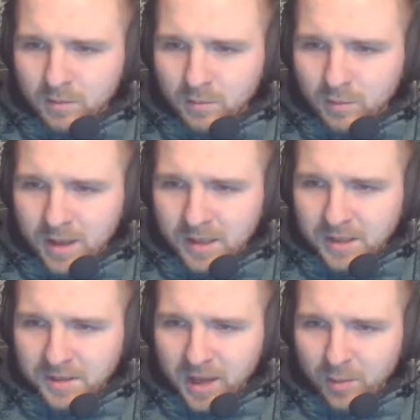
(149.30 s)
Really
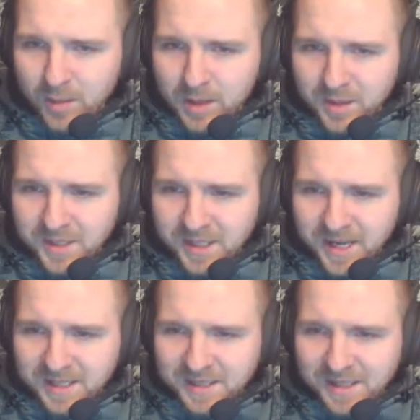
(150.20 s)
doesn't help when the music
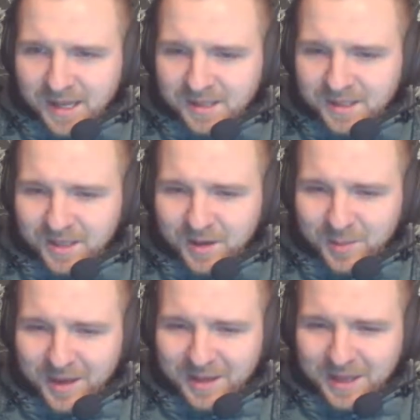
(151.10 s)
gets intense. You know what
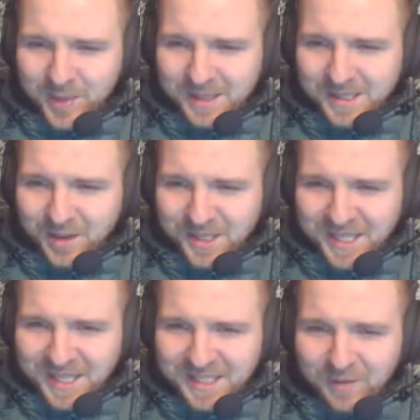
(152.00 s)
I mean? That person's on the
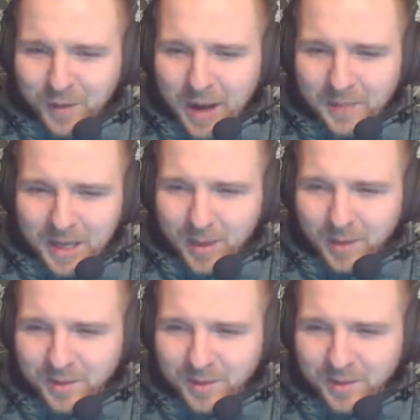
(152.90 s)
16th weapon. I'm